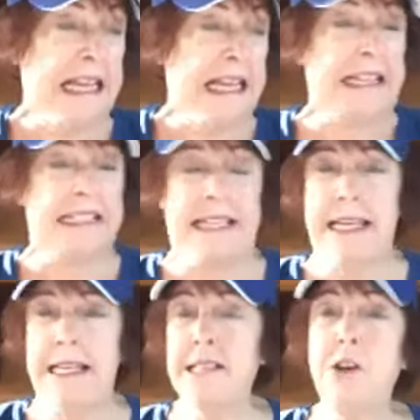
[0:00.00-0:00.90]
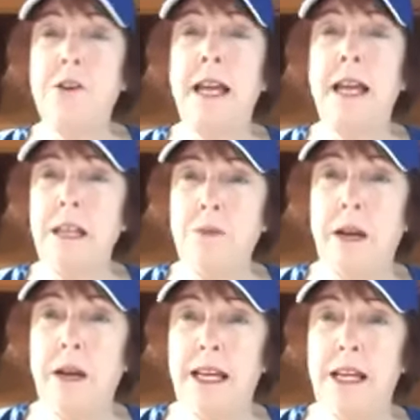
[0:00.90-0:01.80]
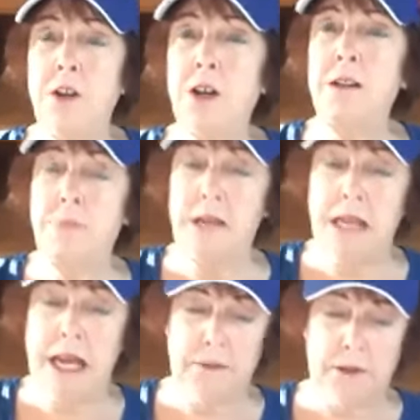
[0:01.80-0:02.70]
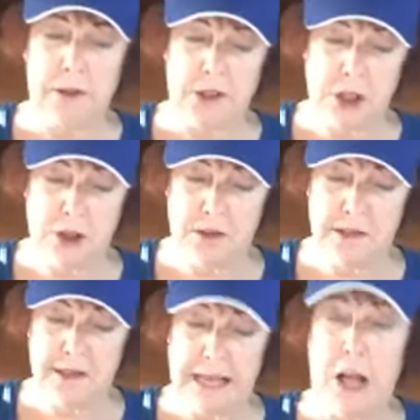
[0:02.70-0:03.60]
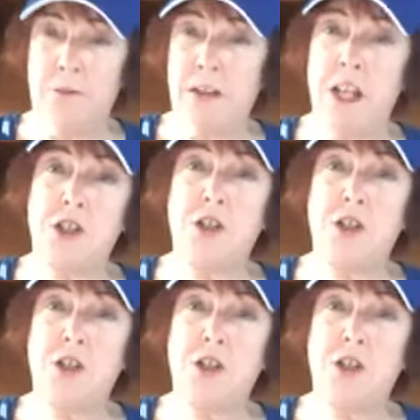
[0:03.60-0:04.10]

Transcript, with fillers: and see is there any way they're going to be able to salvage the